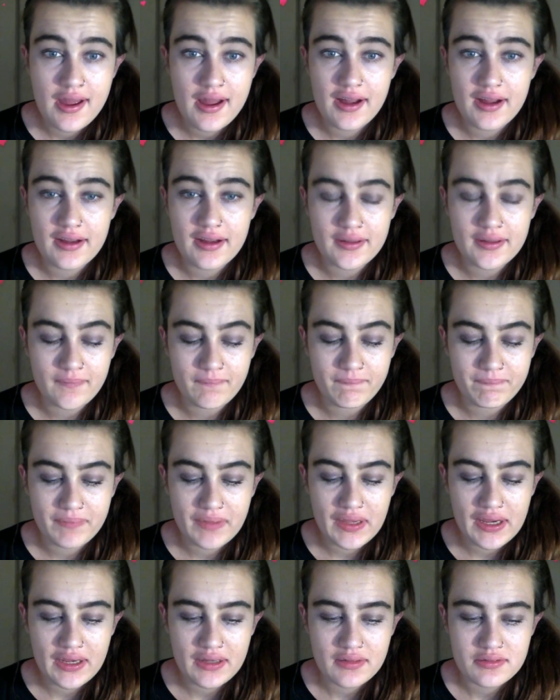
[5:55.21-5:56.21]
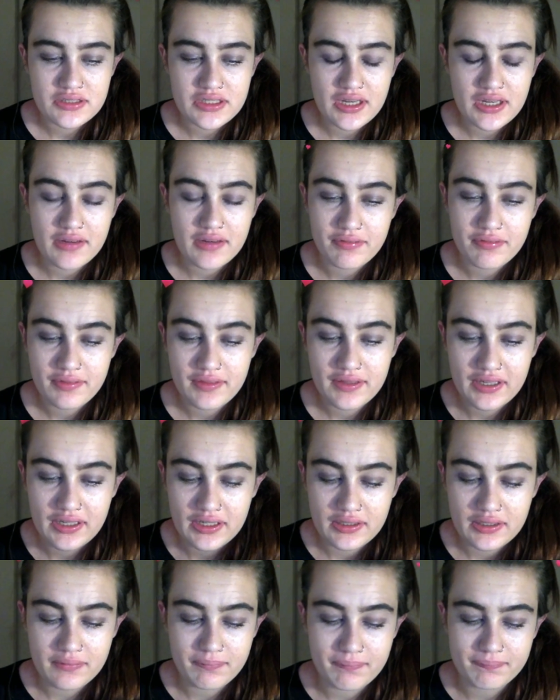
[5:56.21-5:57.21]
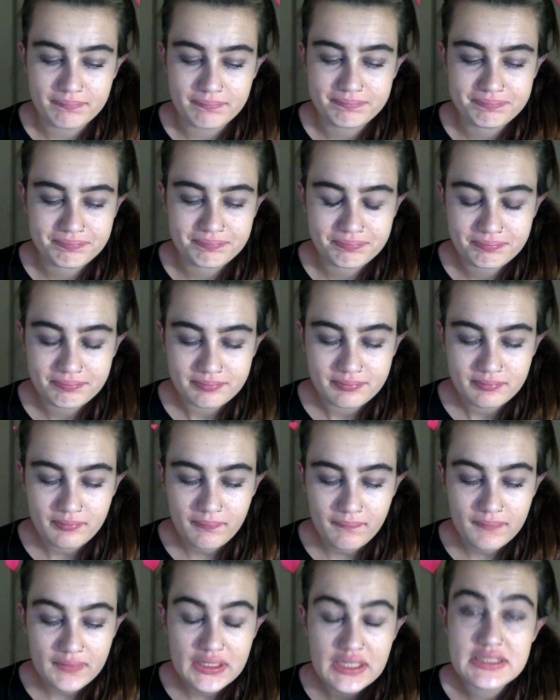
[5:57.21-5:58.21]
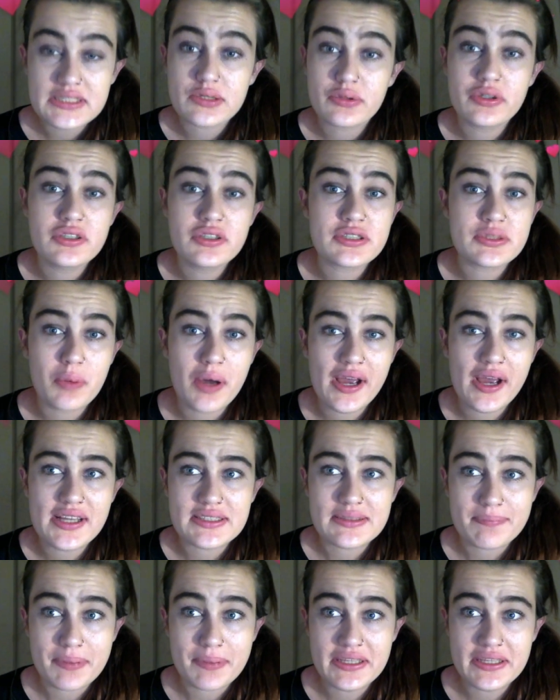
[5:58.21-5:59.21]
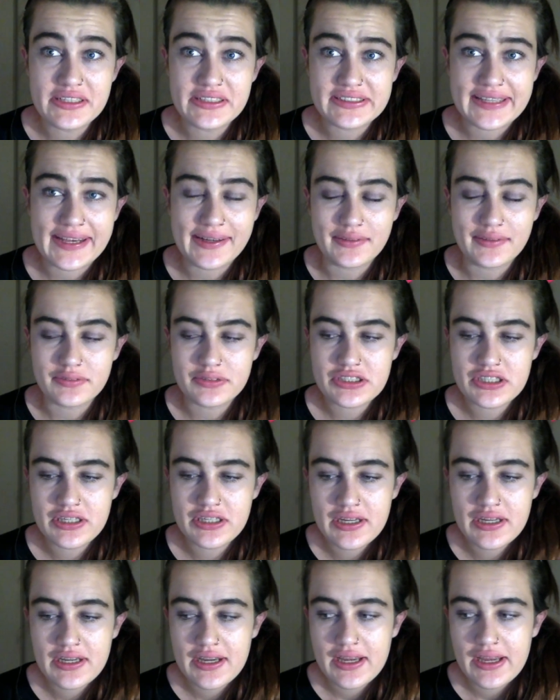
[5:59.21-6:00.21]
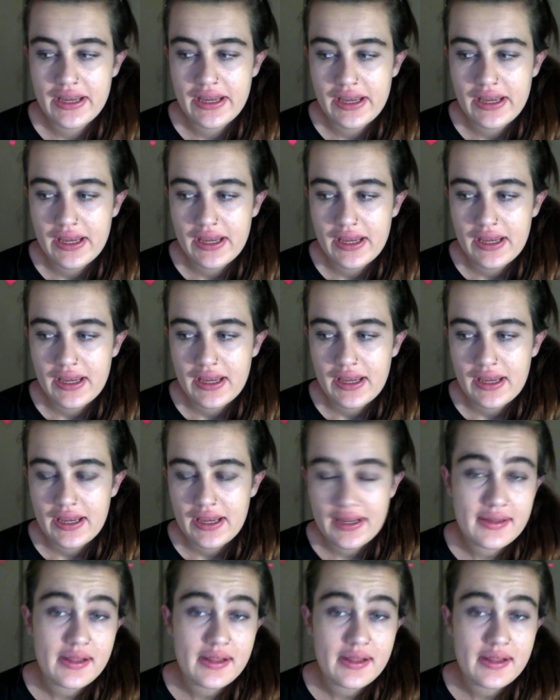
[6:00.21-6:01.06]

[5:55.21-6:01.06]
I have to have the screws, wires, and pins out. And